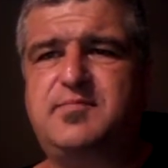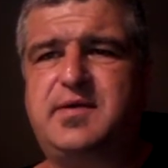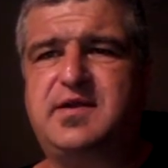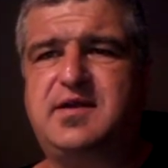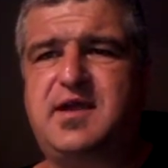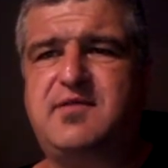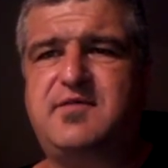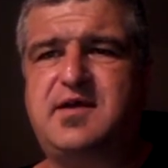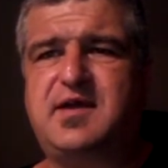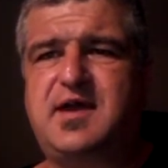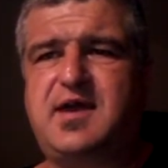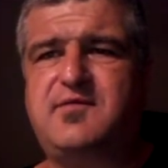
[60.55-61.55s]
but never
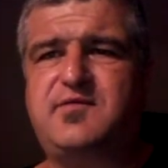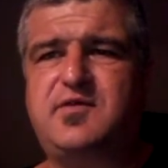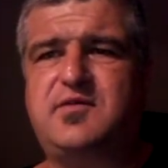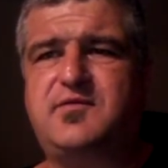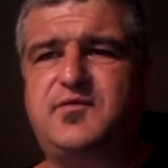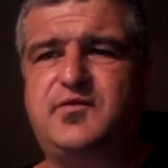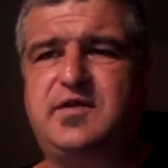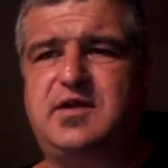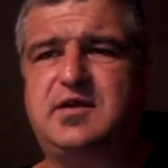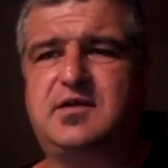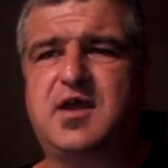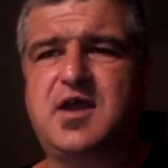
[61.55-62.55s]
have your
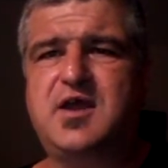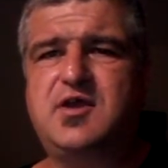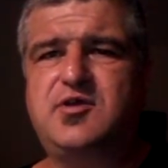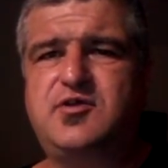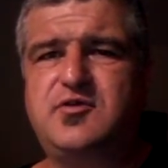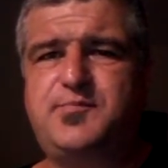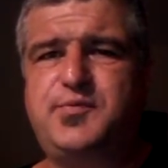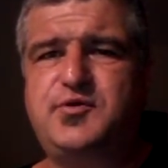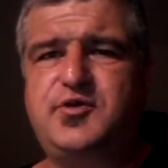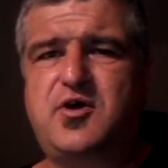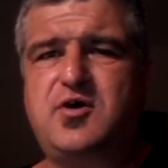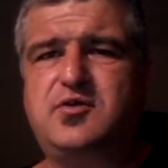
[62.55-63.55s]
fill. You put
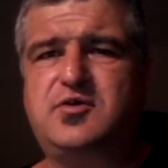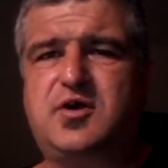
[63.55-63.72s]
on